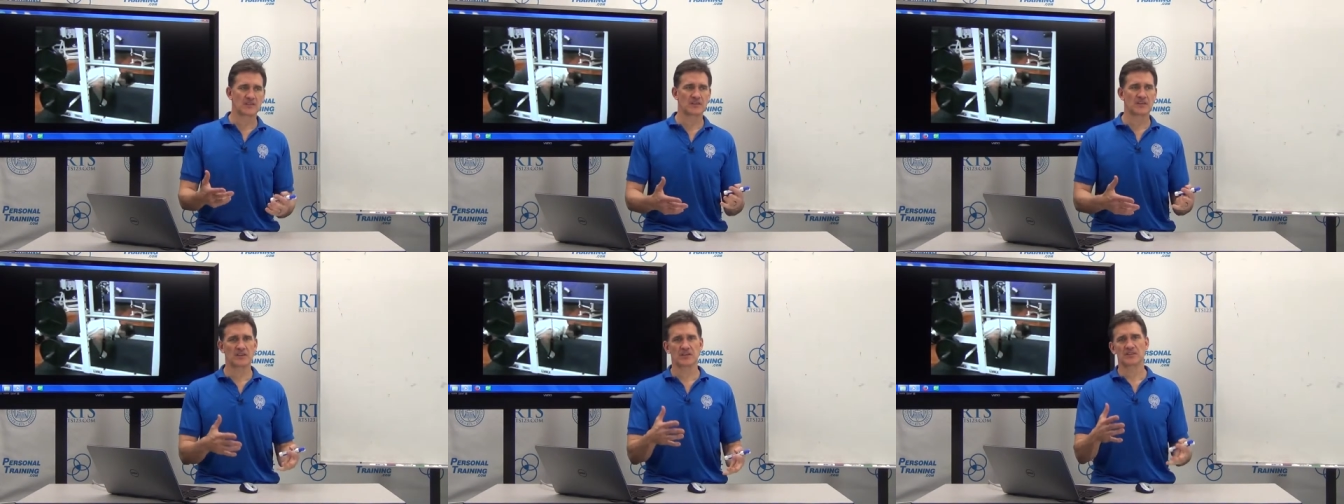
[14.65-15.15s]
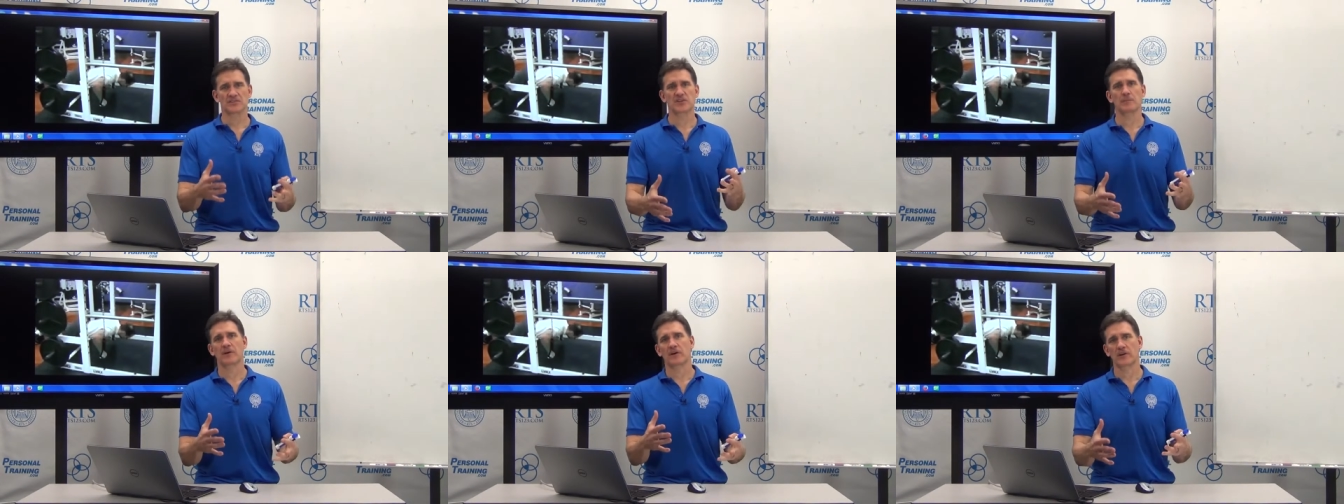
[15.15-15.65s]
a
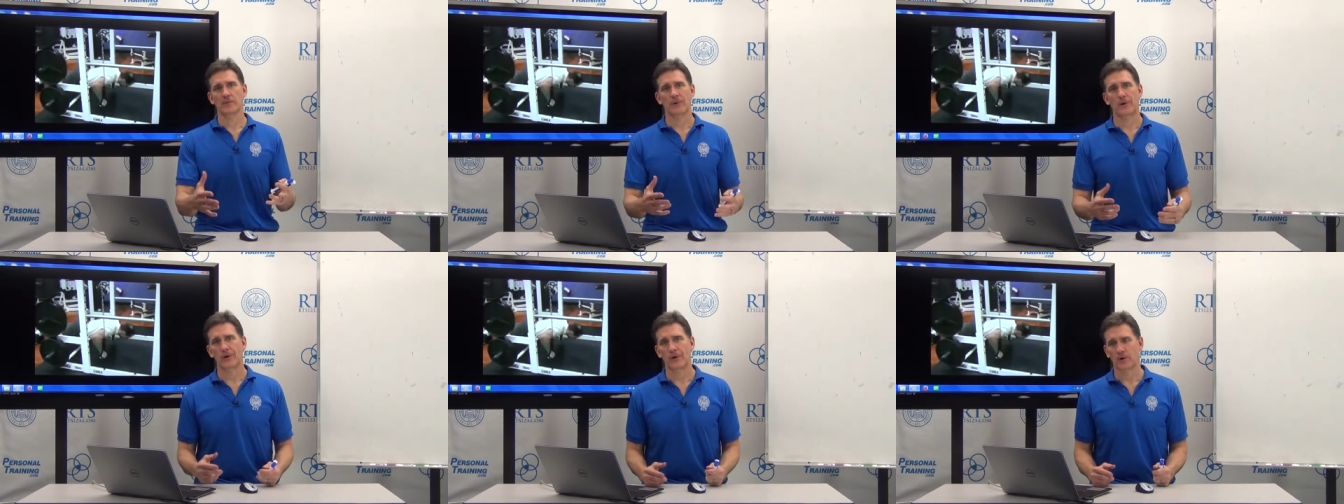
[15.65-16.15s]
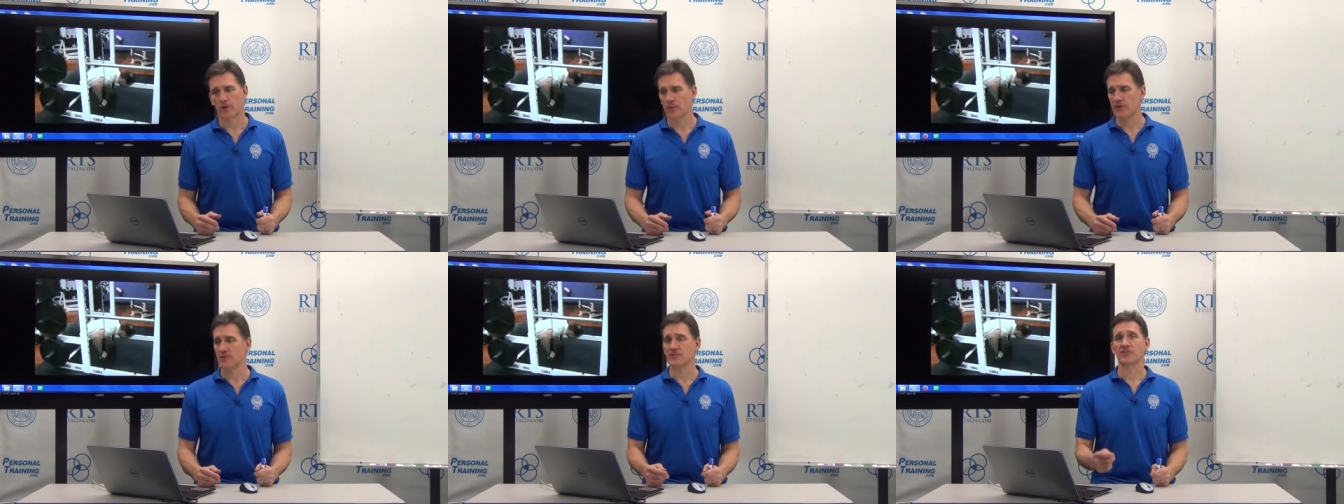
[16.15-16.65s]
stability ball or
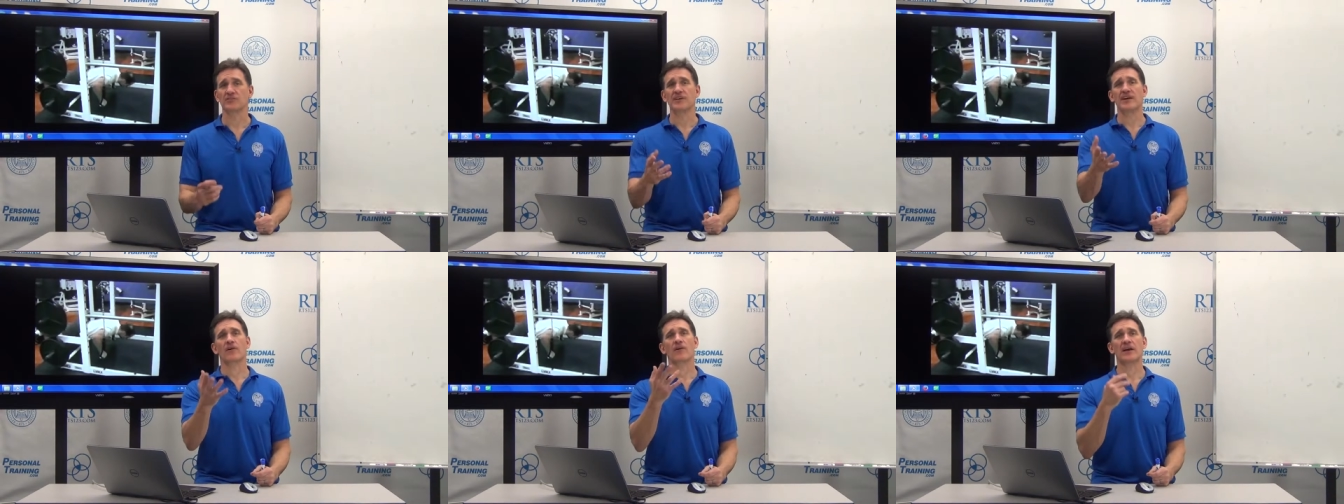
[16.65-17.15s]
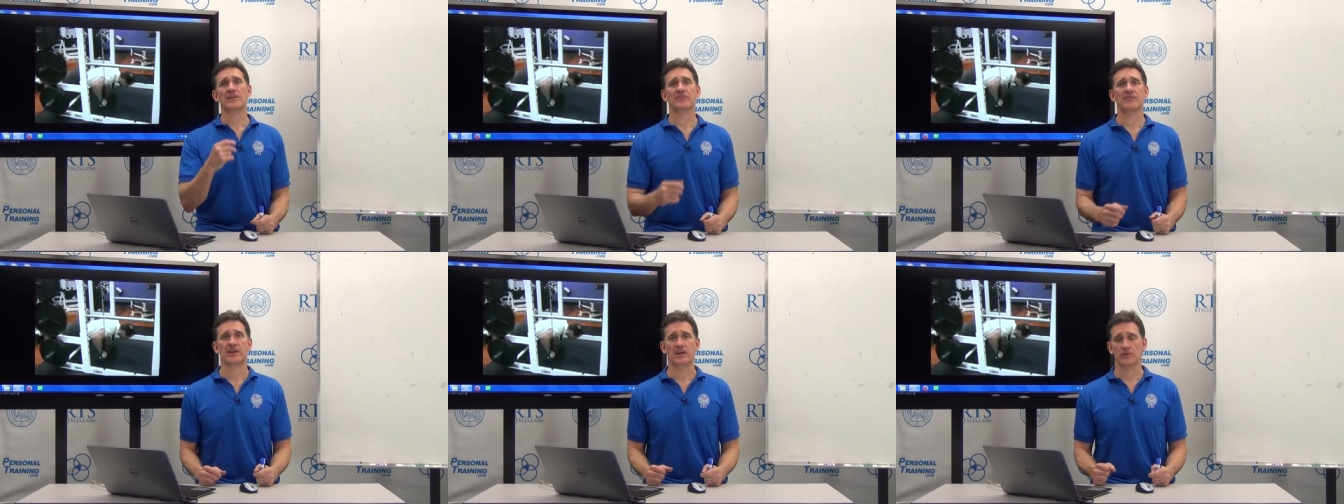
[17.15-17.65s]
whether it's this T R X
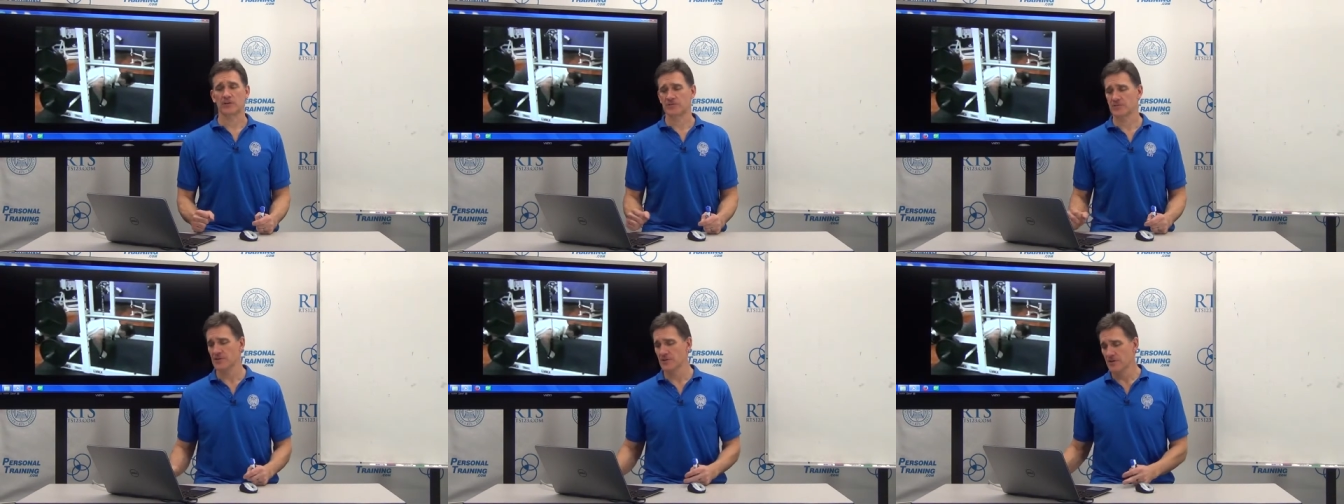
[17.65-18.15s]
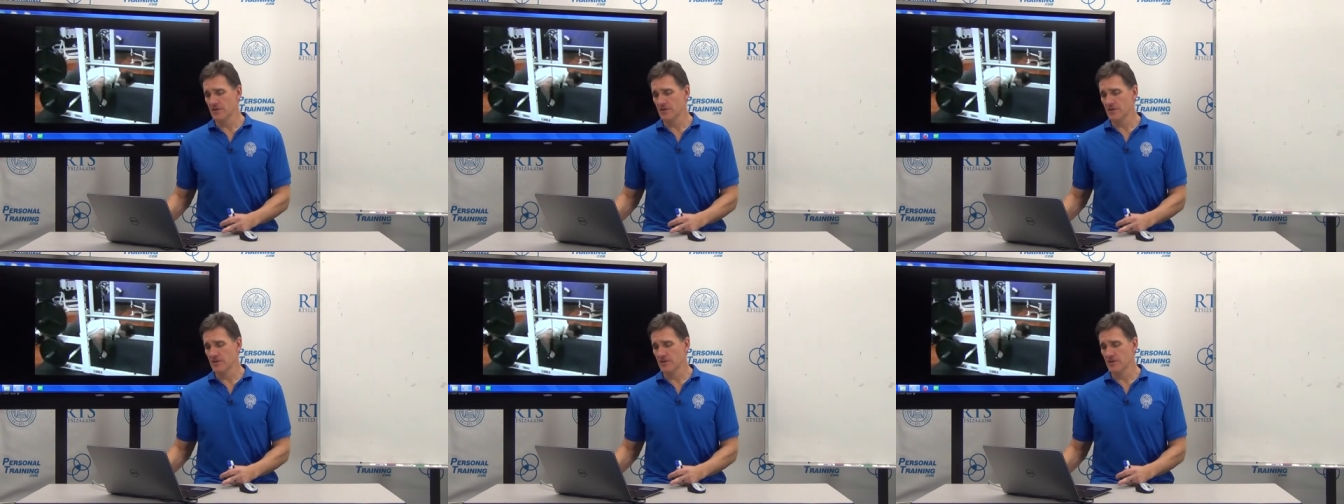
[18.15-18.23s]
thing, which